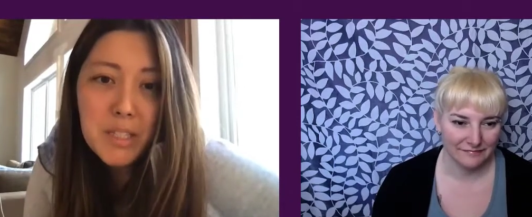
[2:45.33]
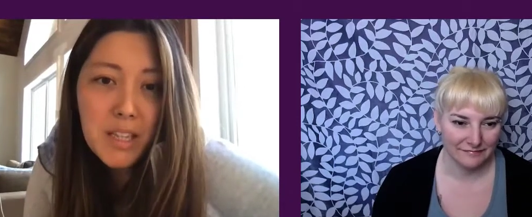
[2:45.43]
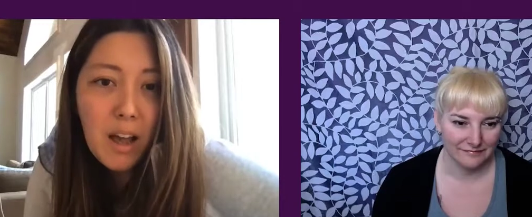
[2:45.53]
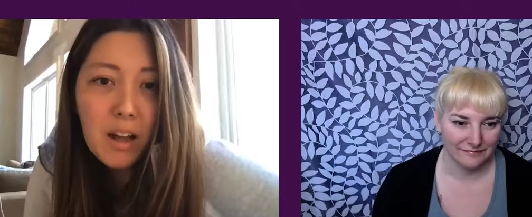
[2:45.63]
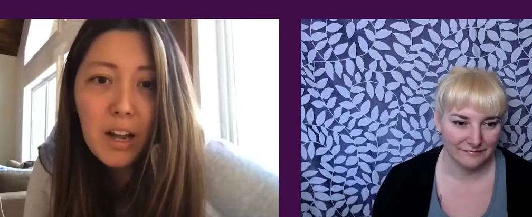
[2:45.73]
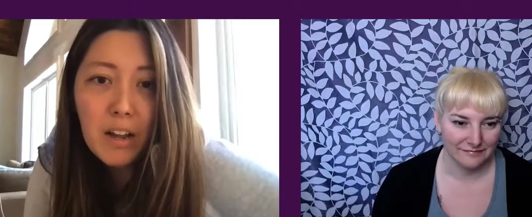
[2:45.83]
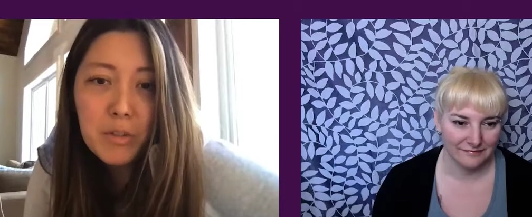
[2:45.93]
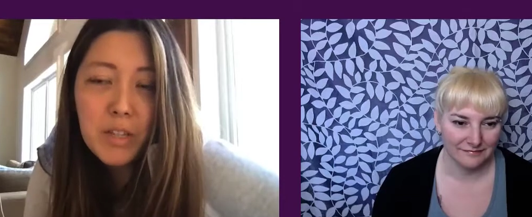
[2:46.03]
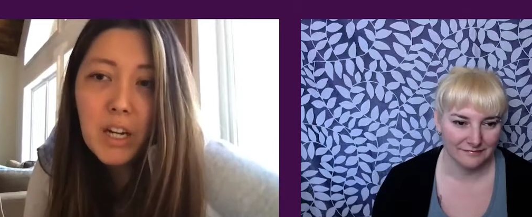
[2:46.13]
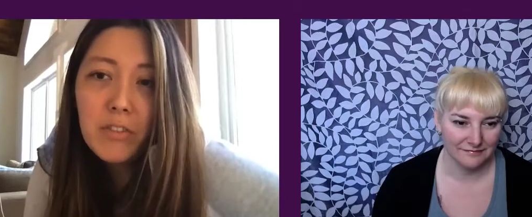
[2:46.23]
Speaker 1: young i
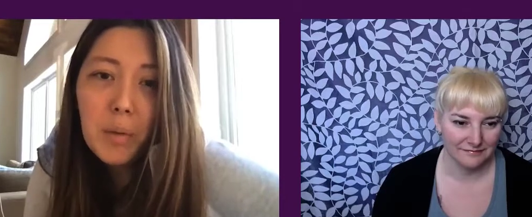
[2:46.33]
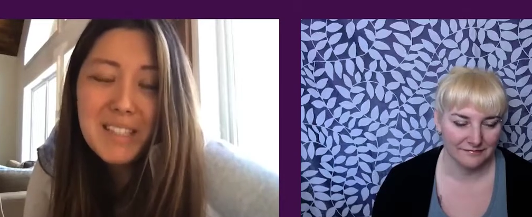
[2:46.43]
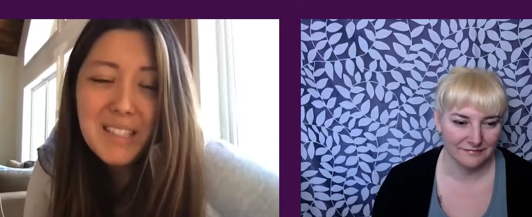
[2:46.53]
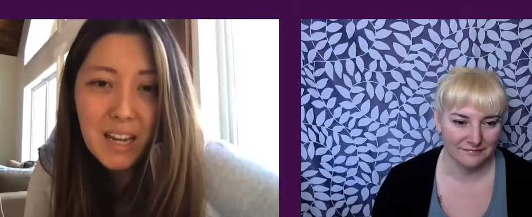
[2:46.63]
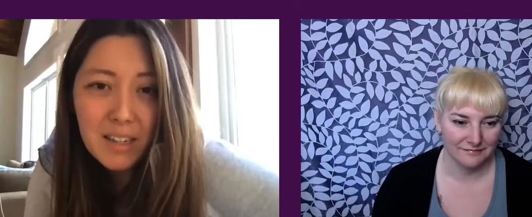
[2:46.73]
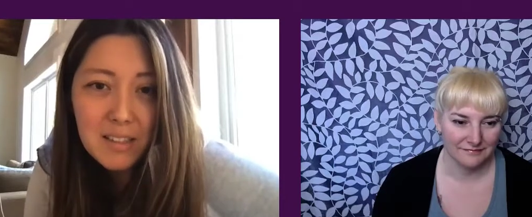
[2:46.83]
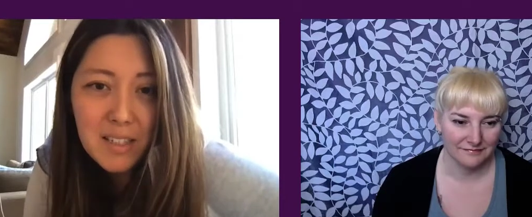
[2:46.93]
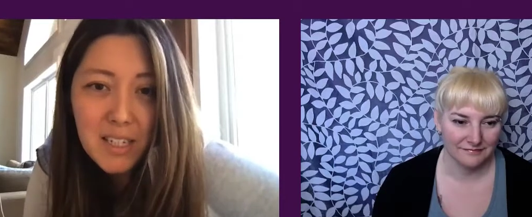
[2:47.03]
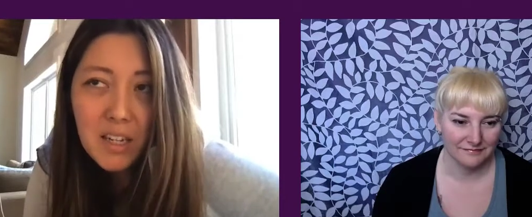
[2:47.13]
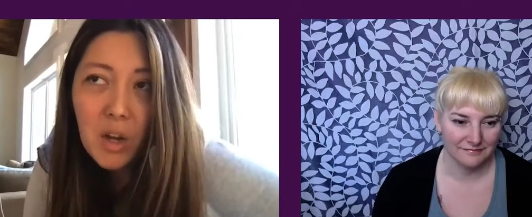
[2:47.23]
was kind of
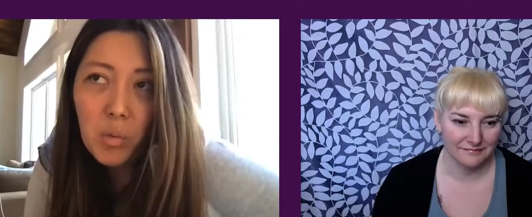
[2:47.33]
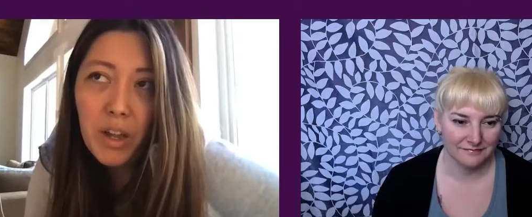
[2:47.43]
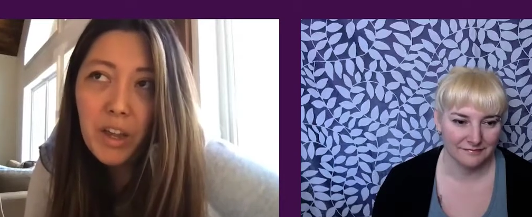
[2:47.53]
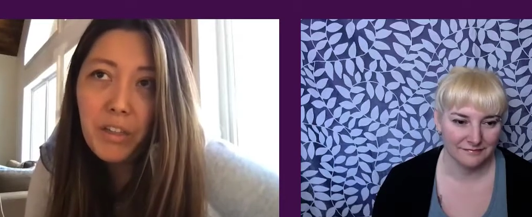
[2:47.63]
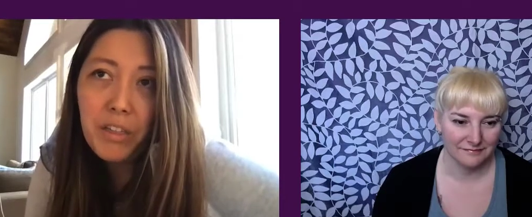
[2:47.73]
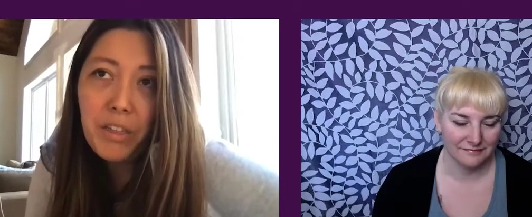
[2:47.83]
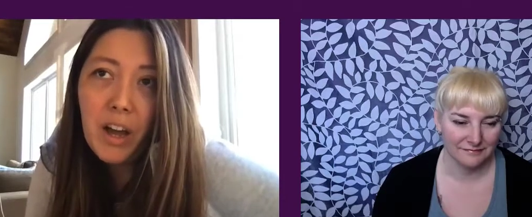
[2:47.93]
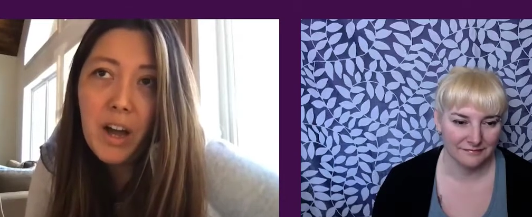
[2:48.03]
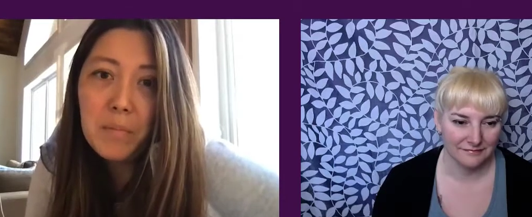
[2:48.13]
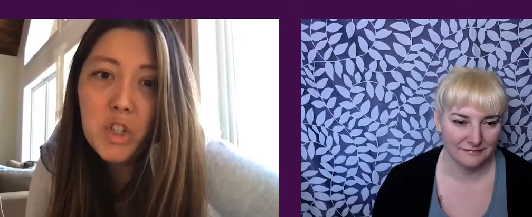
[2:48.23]
obsessed with
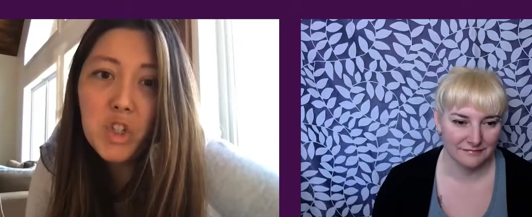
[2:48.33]
um,